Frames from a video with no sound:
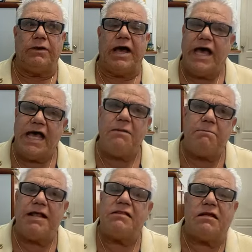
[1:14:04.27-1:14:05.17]
we are
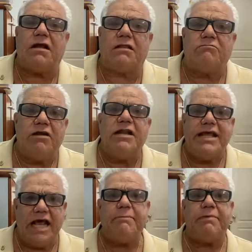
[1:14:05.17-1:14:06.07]
hell-bent on not
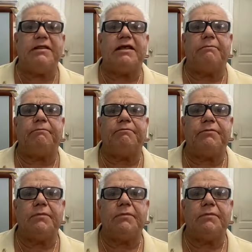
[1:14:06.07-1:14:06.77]
really helping them.